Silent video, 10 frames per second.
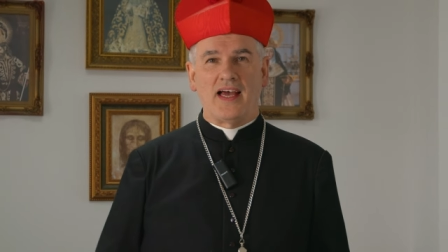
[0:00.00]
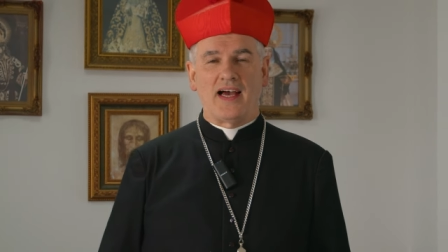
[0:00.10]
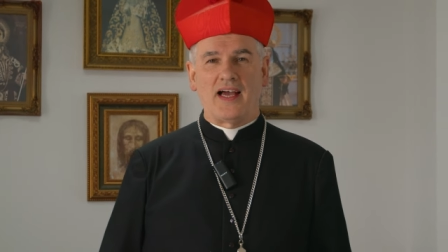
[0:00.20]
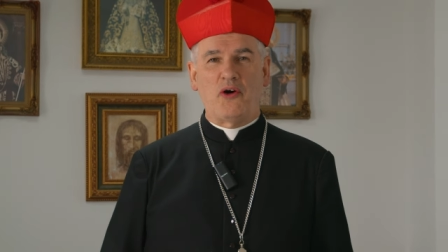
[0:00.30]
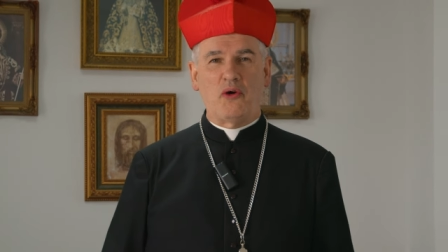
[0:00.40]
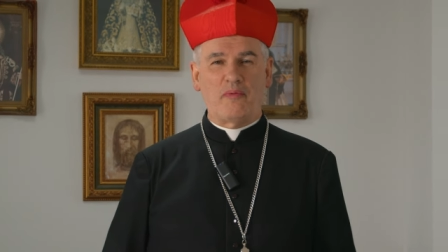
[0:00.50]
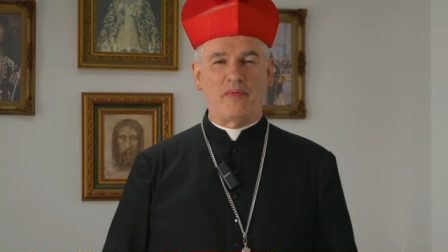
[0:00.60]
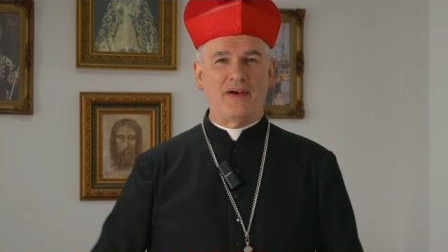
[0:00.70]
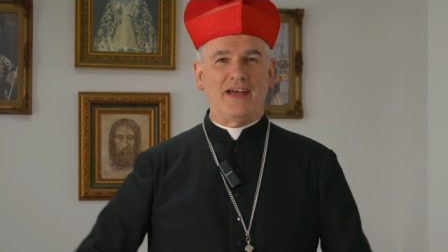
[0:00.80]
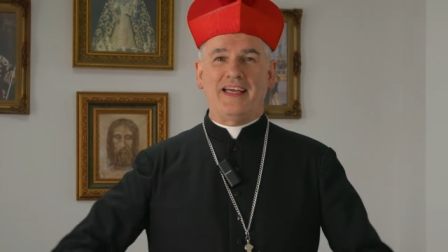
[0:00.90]
I hope
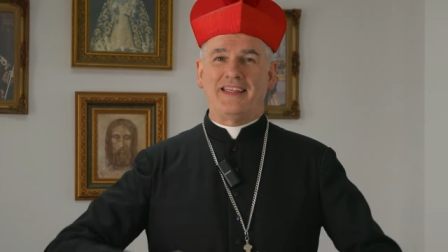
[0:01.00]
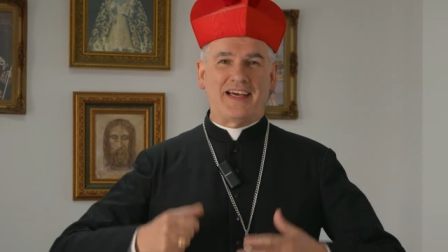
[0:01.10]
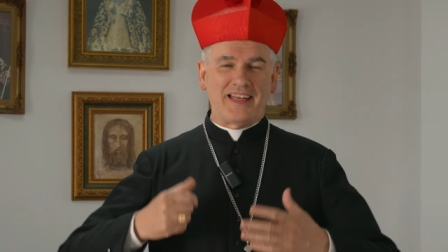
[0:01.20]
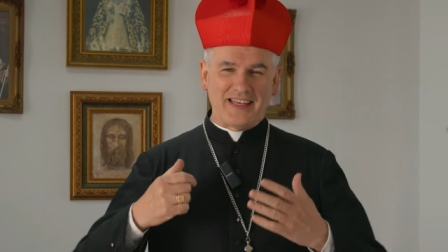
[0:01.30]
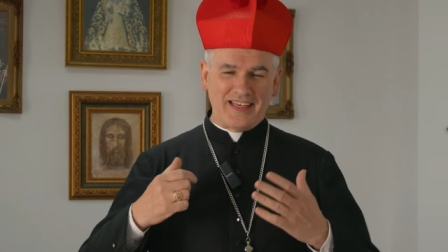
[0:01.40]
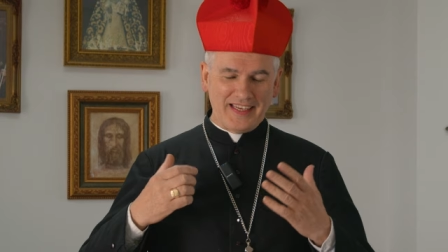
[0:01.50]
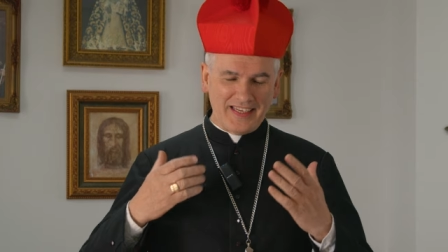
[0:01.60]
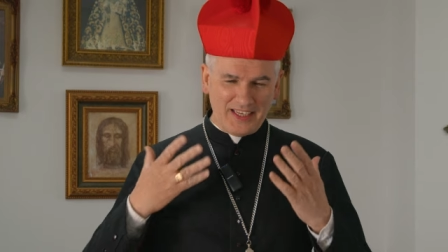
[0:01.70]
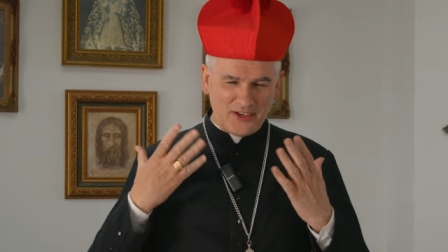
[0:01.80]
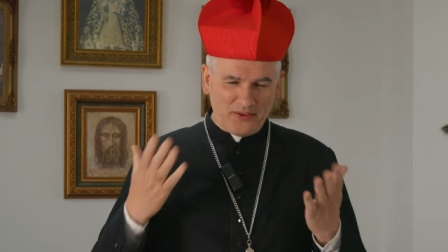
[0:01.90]
that
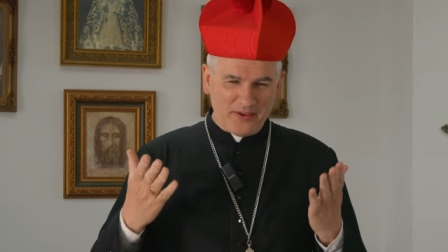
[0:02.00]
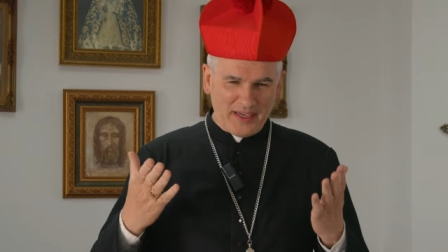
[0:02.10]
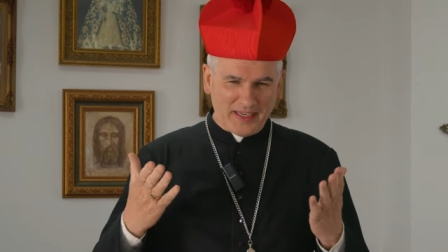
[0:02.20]
you know I